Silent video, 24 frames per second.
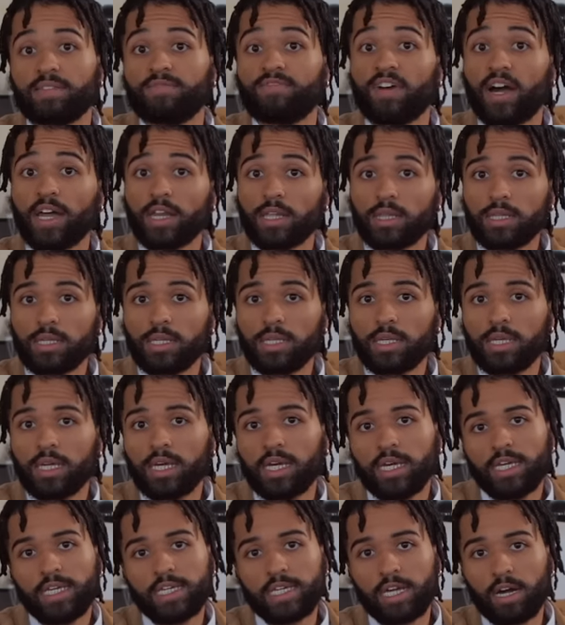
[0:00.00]
finally
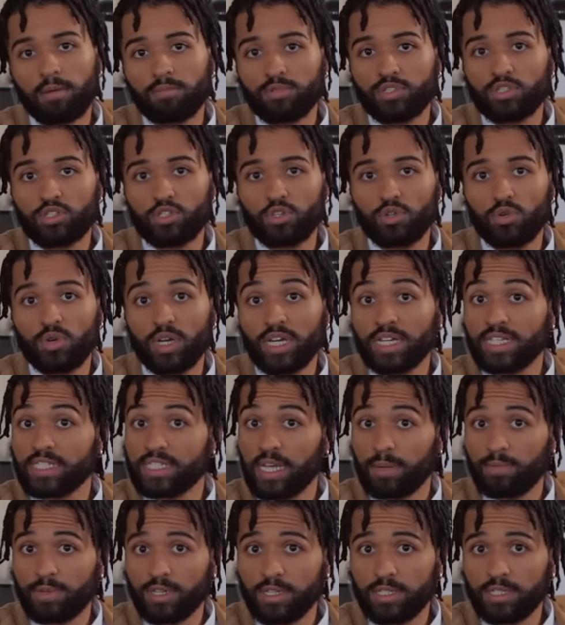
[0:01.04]
he comes to
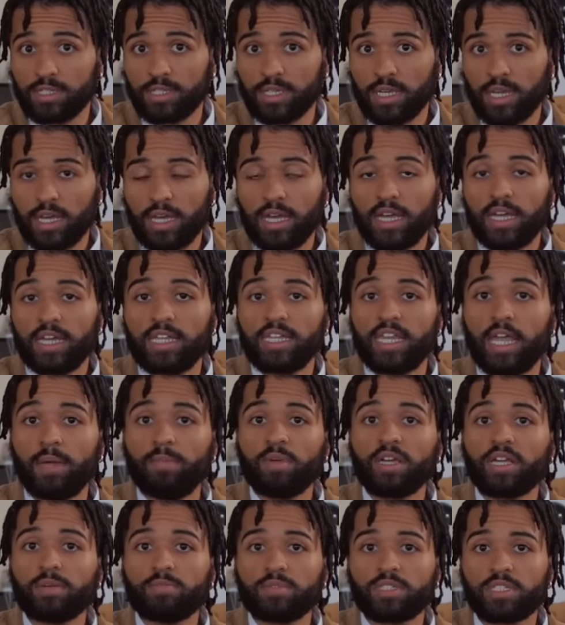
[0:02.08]
acceptance,
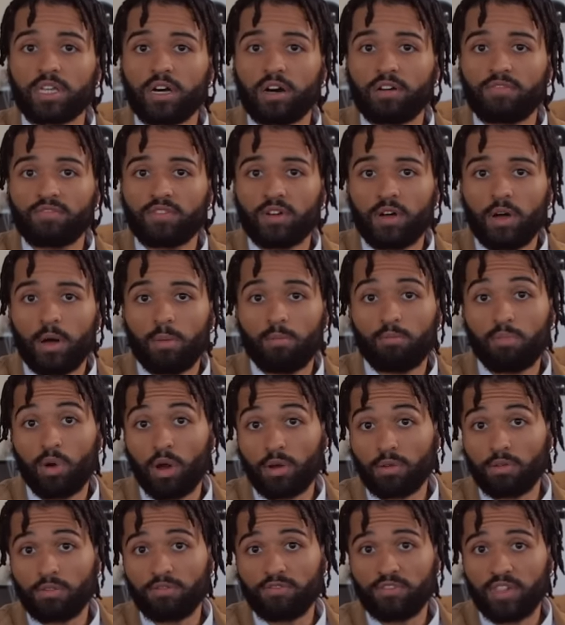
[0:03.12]
naming himself
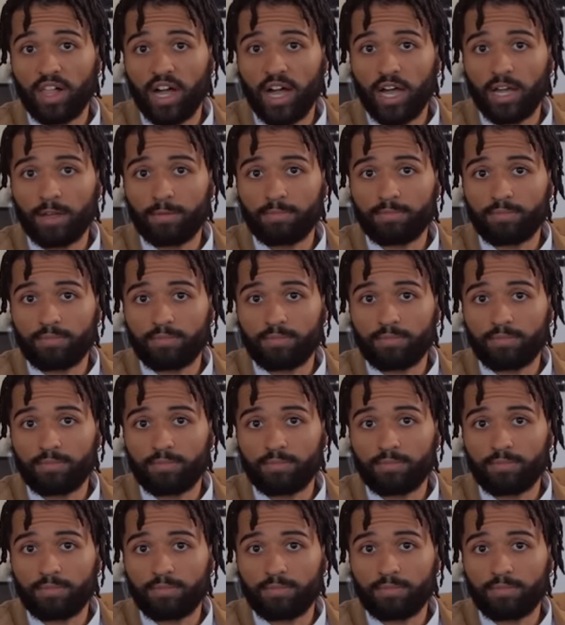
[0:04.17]
Brundlefly.